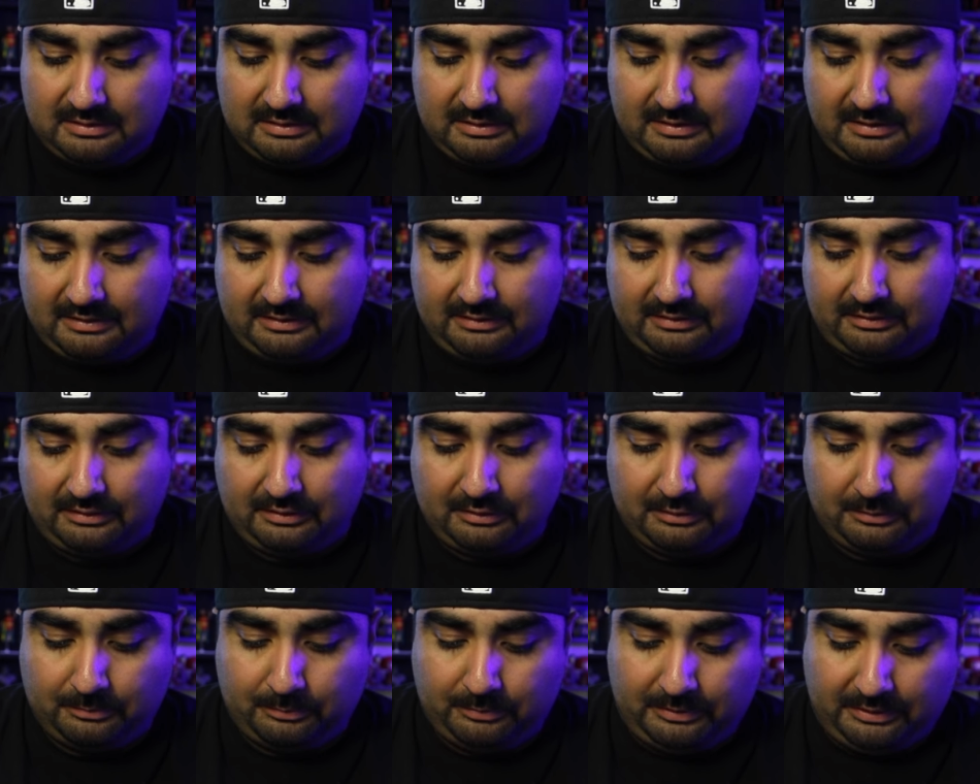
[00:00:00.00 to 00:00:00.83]
let's
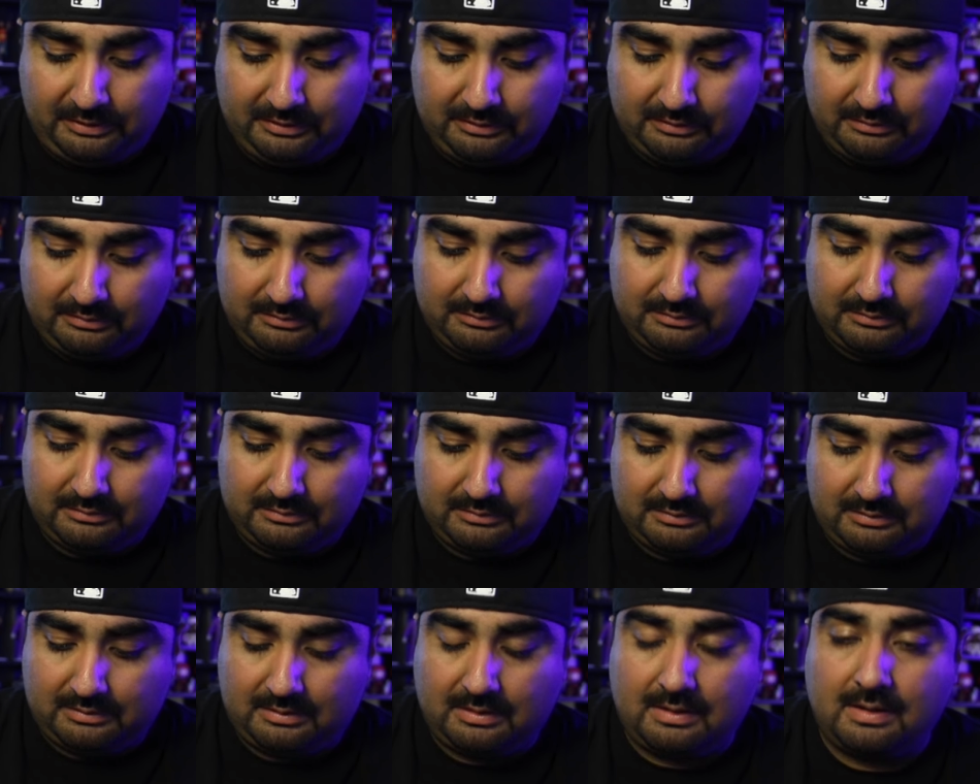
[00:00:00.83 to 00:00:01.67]
hope we don't
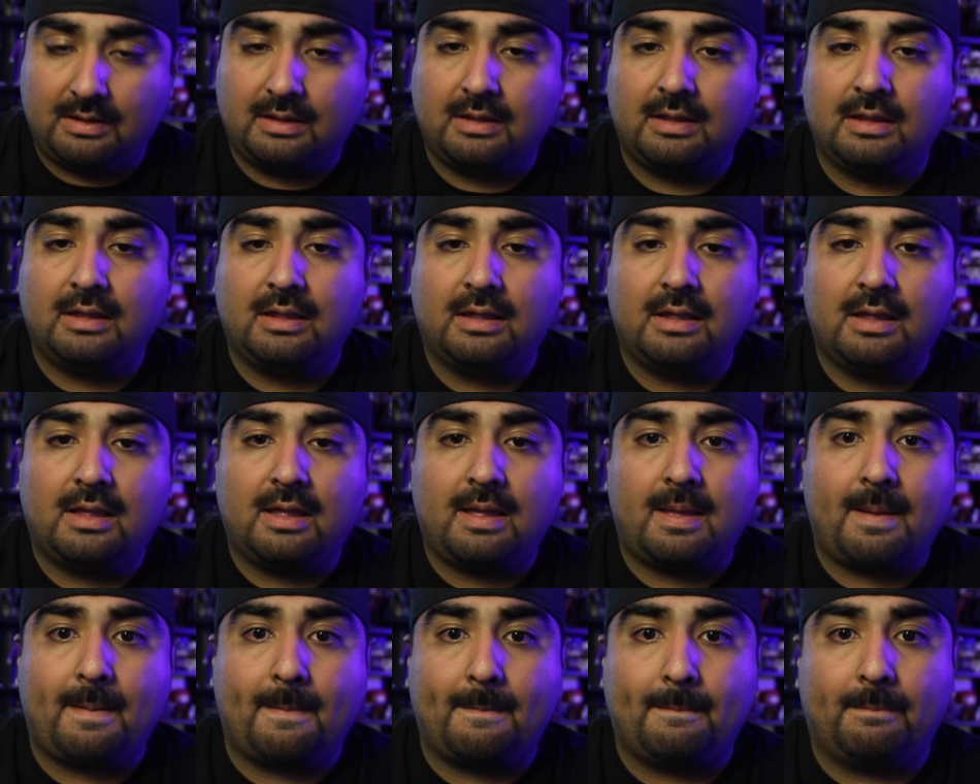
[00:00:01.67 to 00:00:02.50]

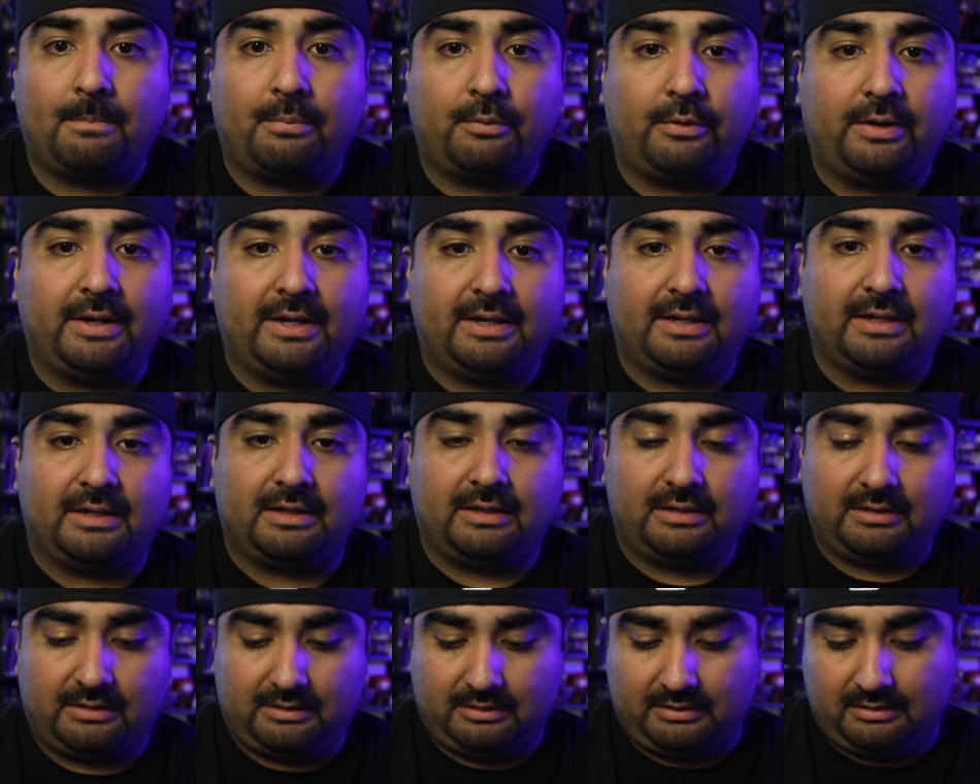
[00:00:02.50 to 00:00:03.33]
break
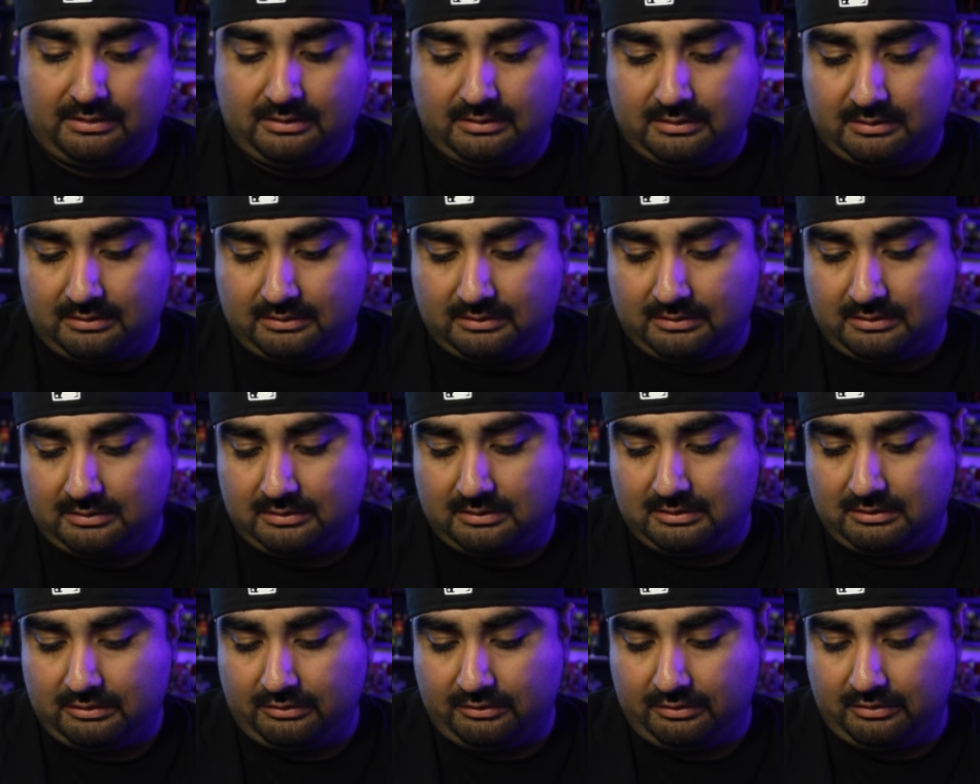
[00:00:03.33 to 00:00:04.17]
anything,
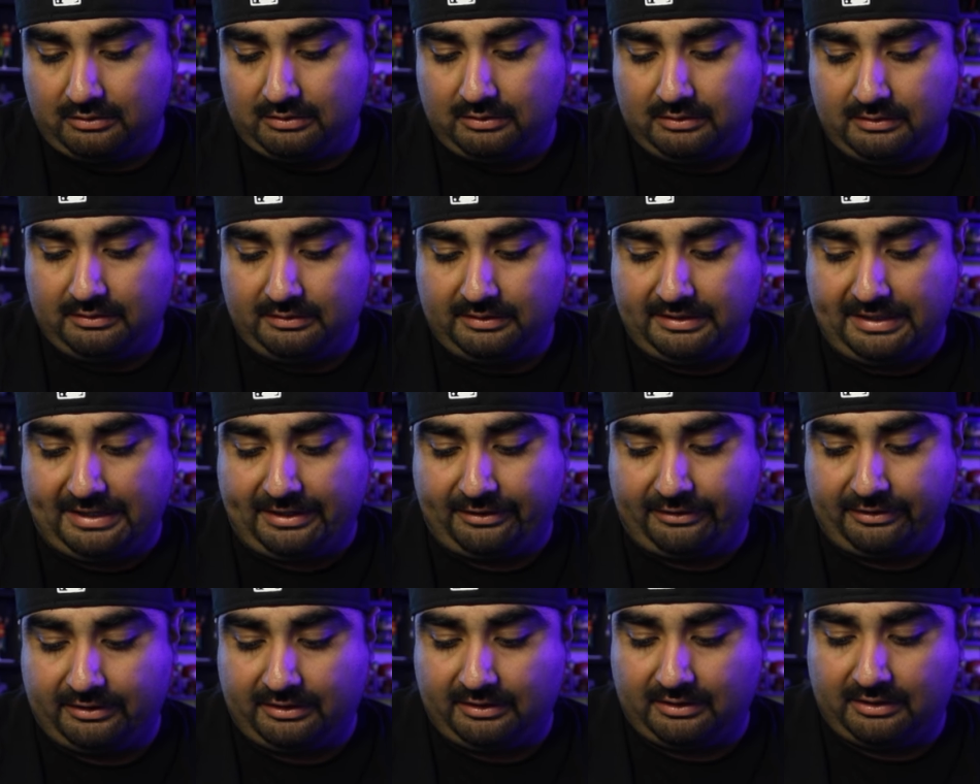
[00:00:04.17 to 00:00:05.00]

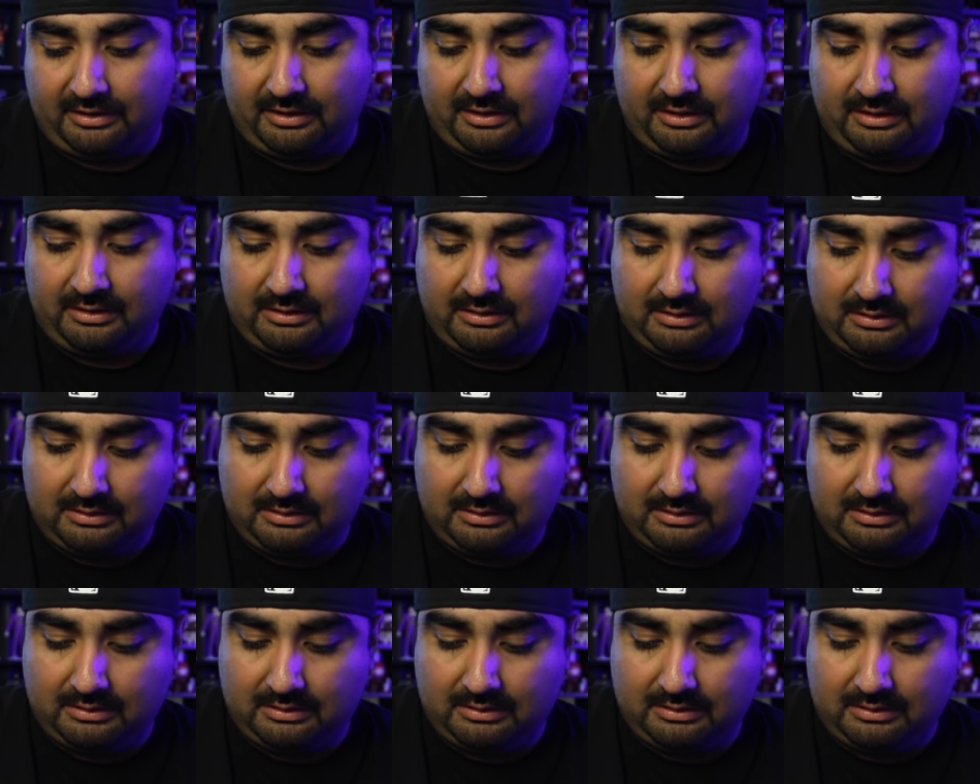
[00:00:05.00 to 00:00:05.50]
tear anything.